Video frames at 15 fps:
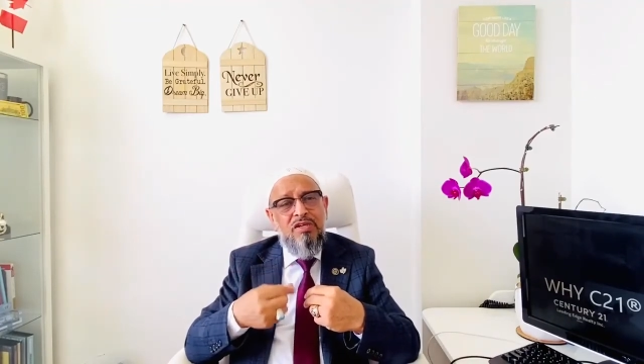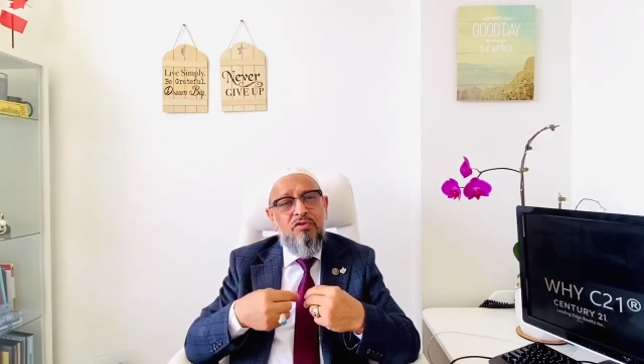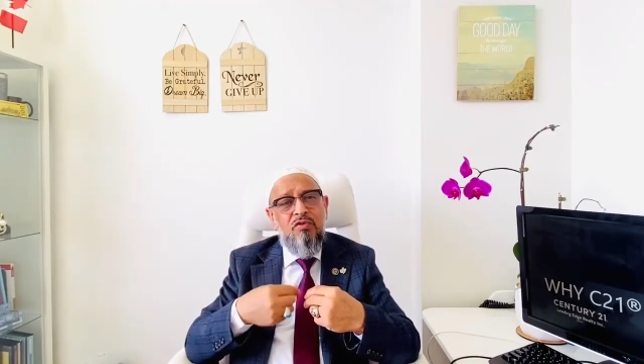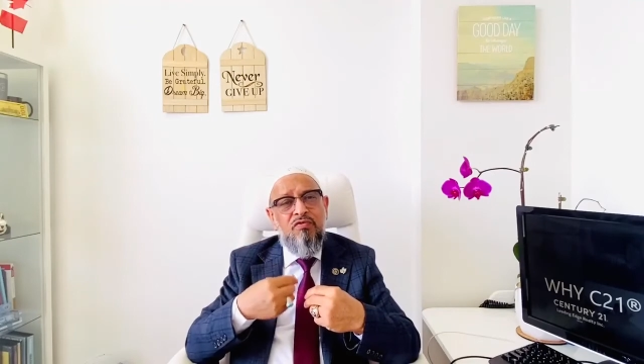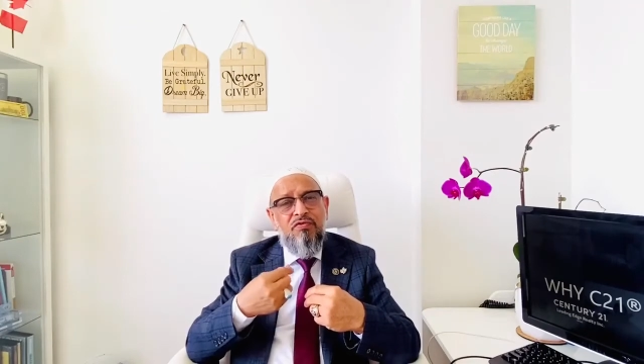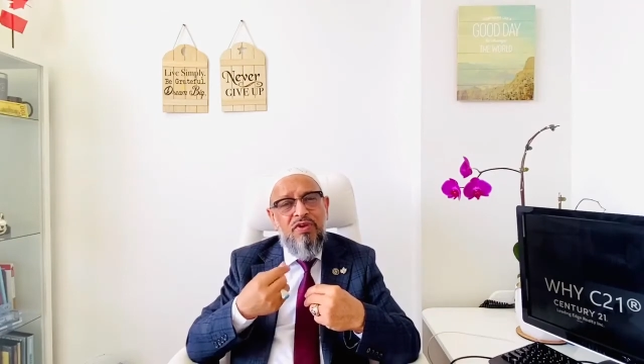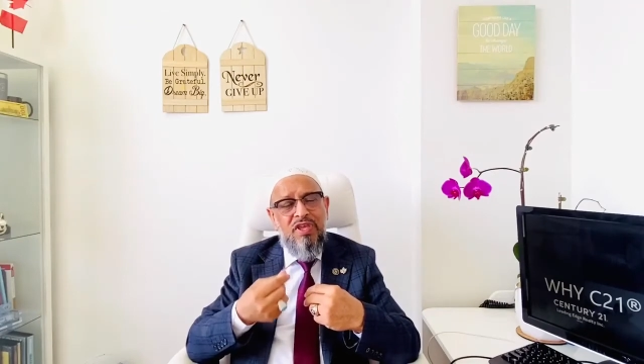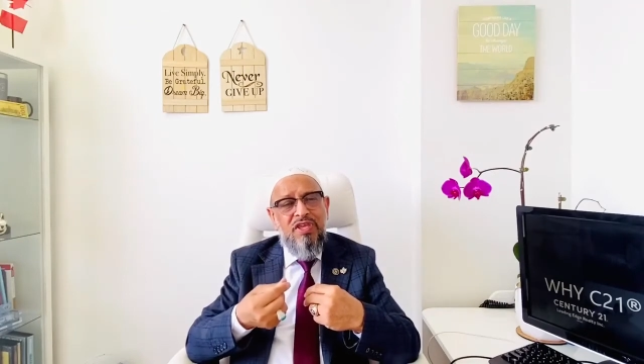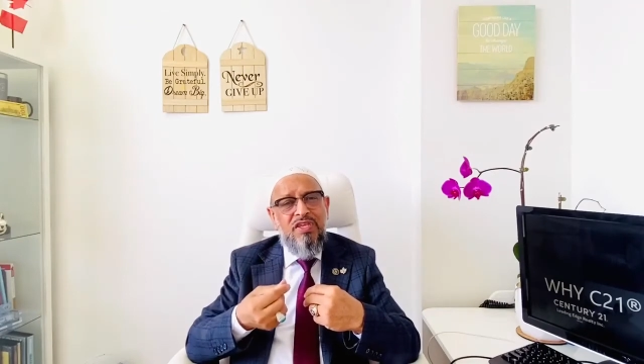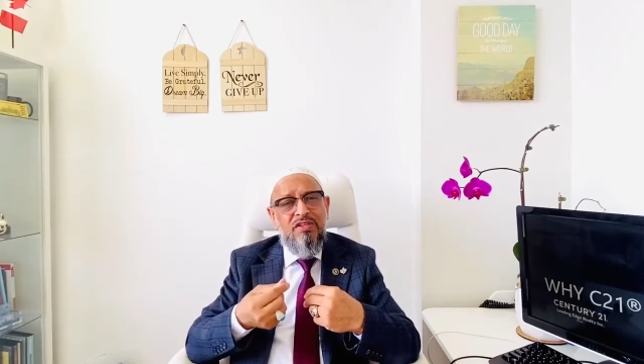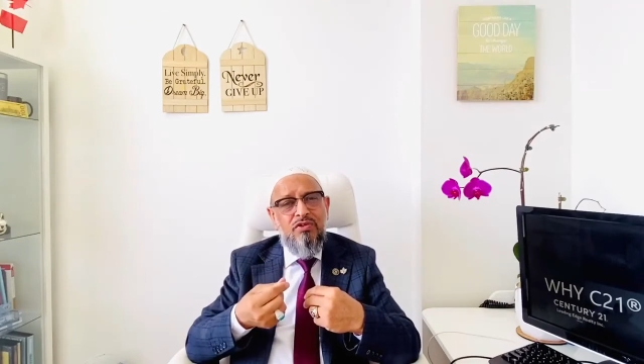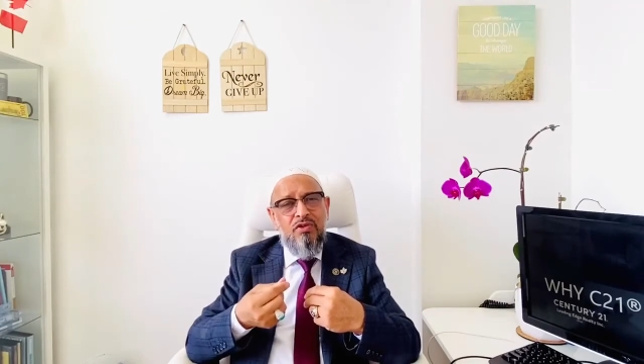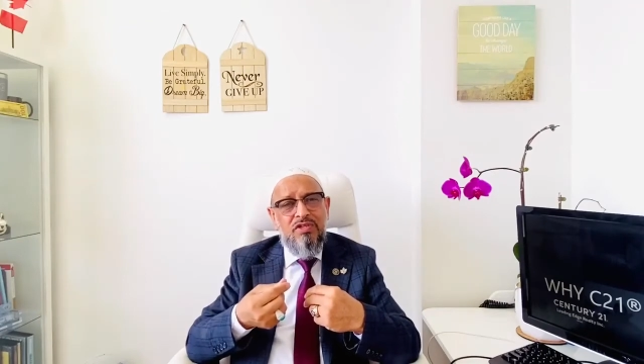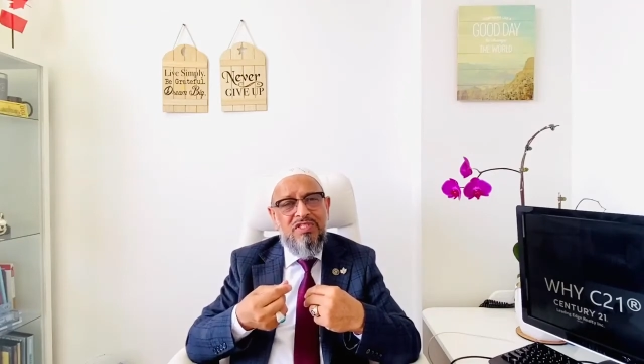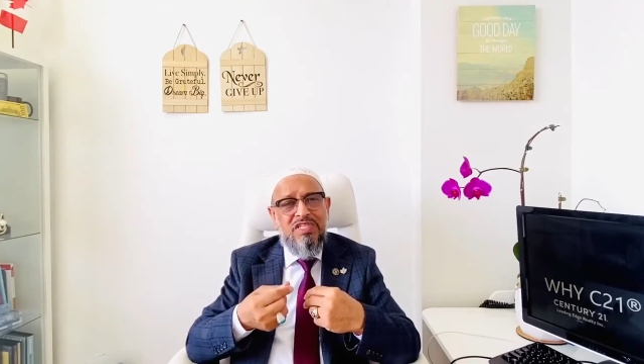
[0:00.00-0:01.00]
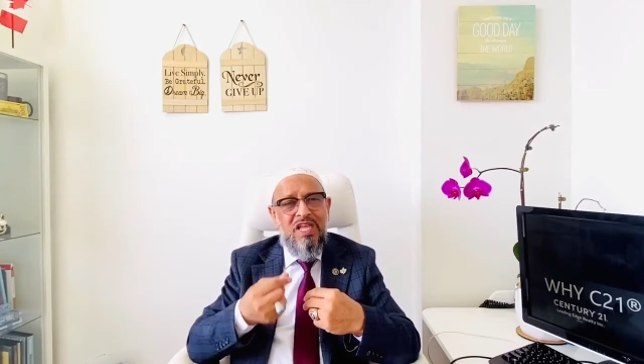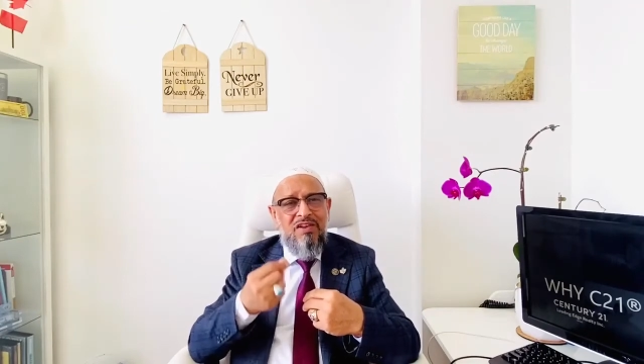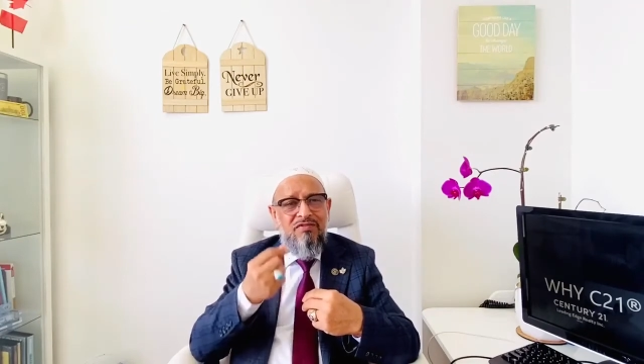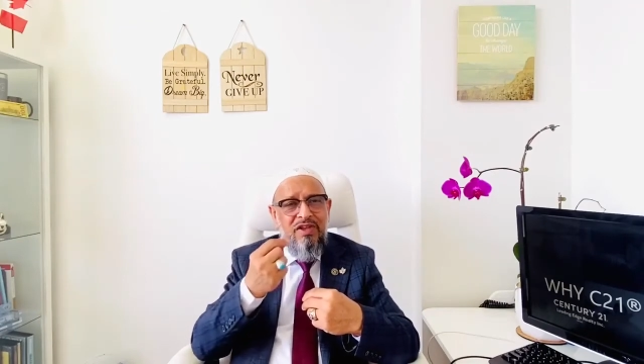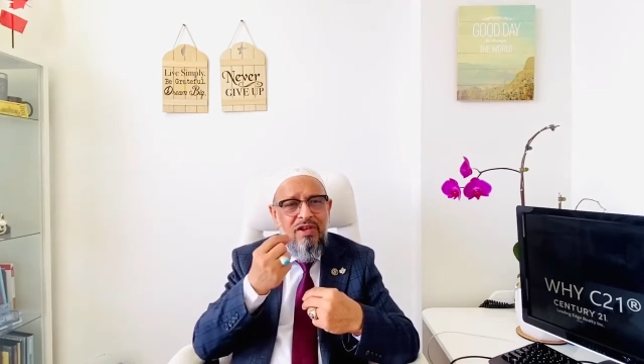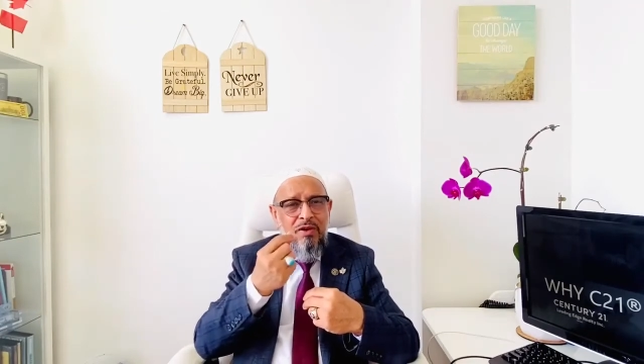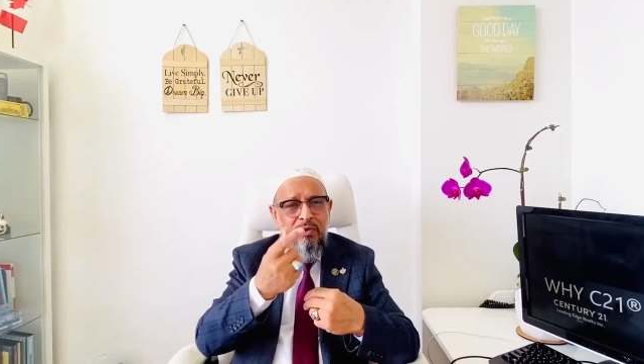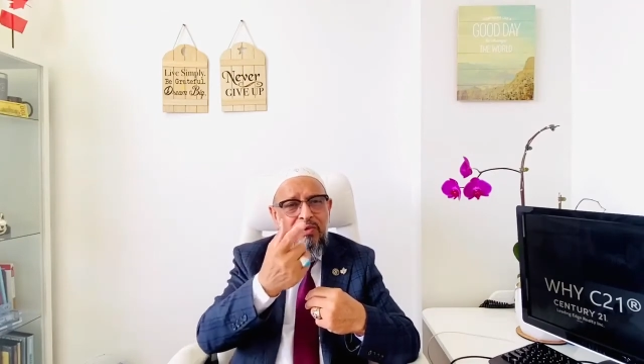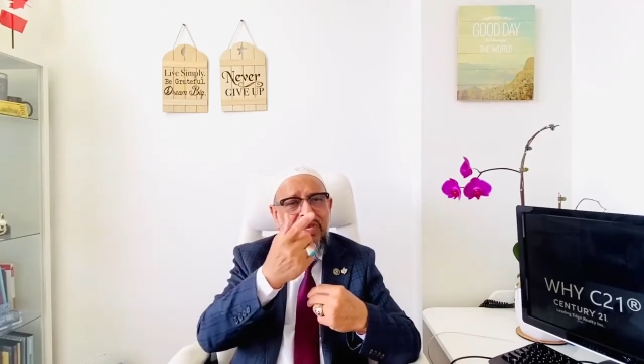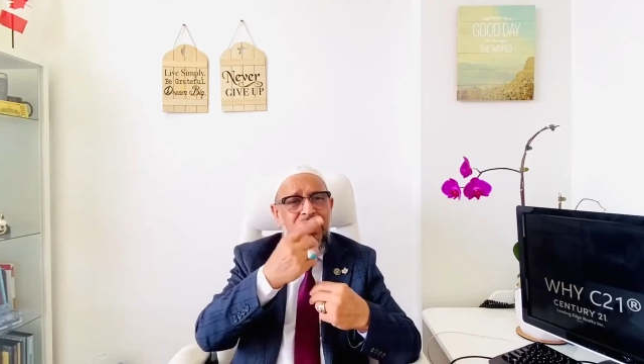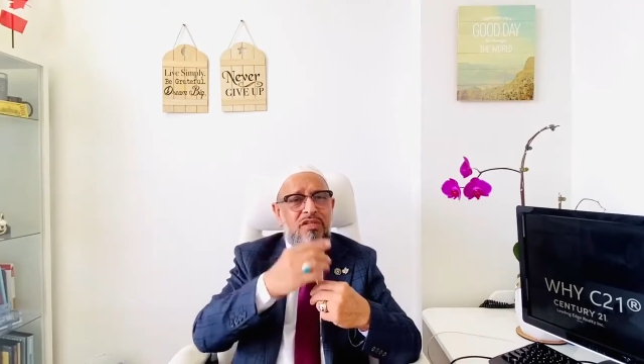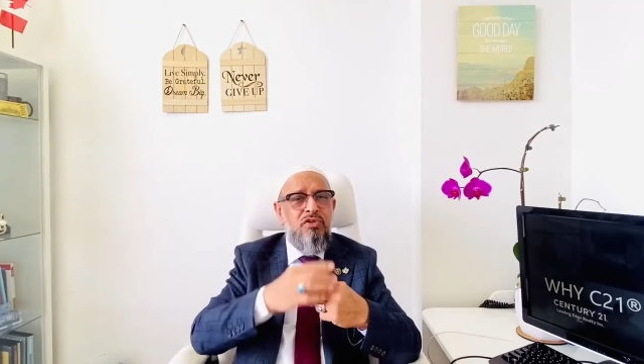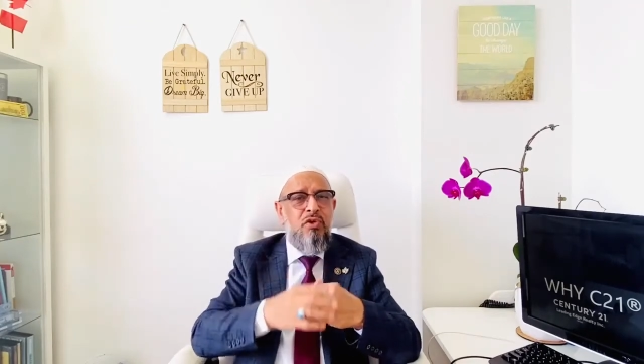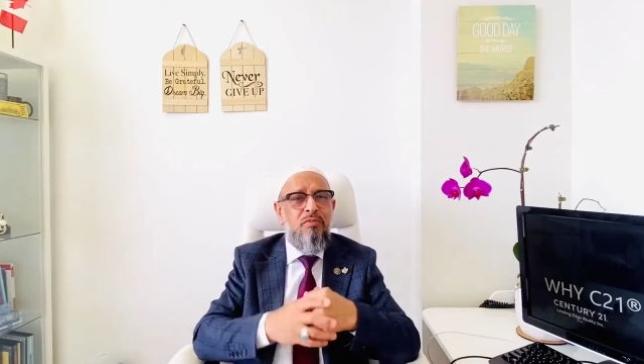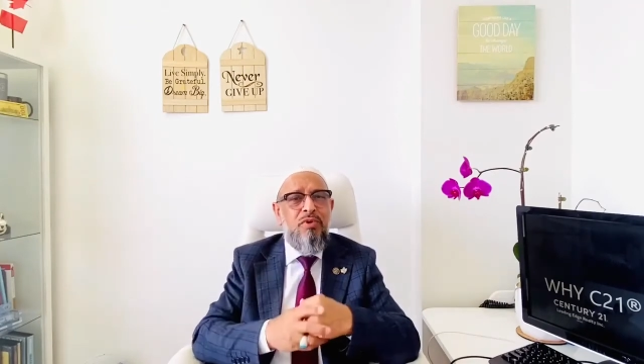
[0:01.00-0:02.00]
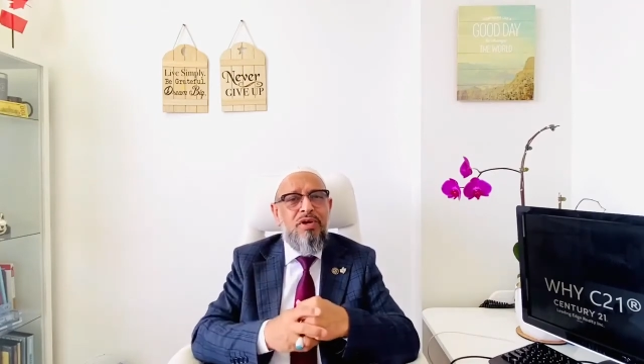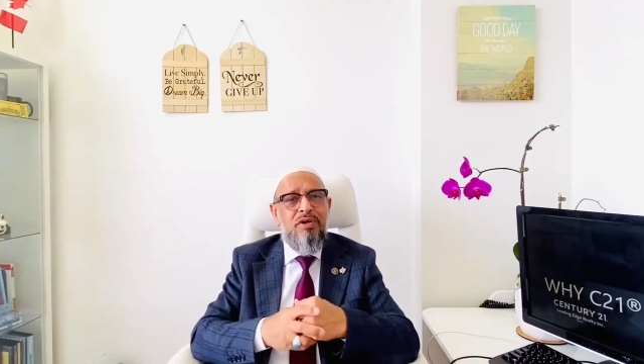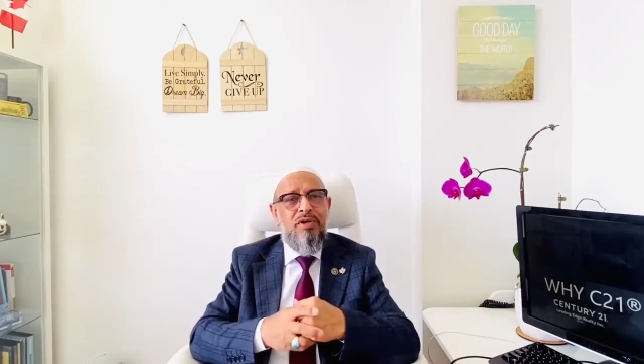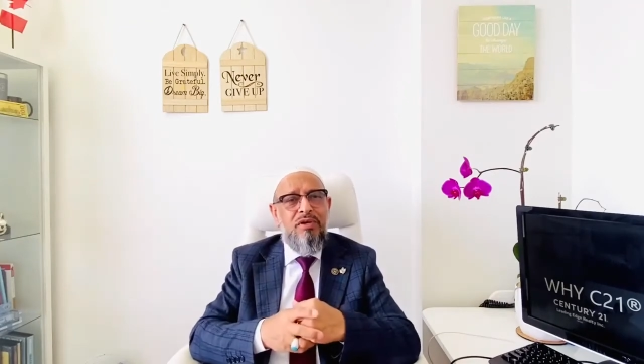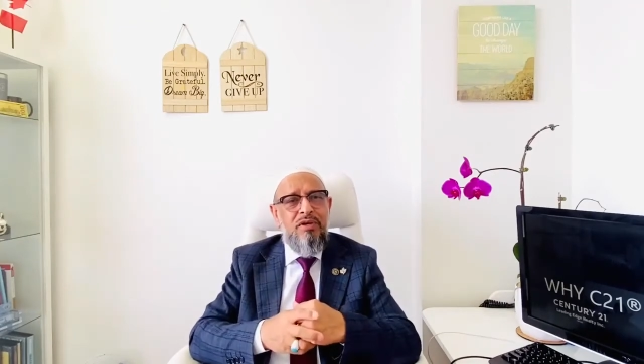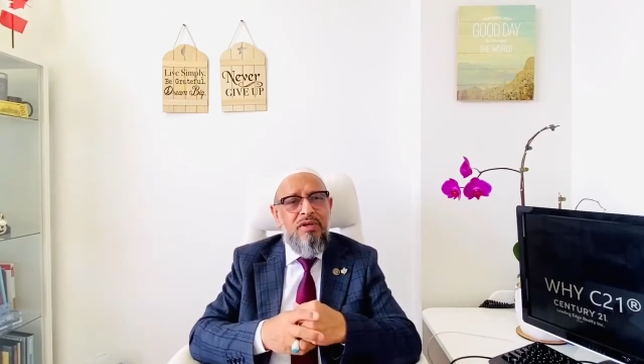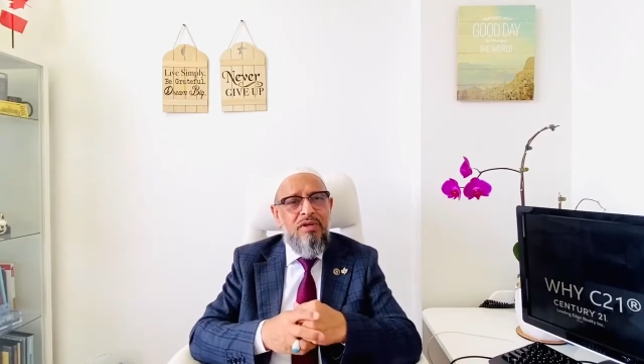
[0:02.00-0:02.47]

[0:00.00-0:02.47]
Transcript: to fake it yourself and look at your mirror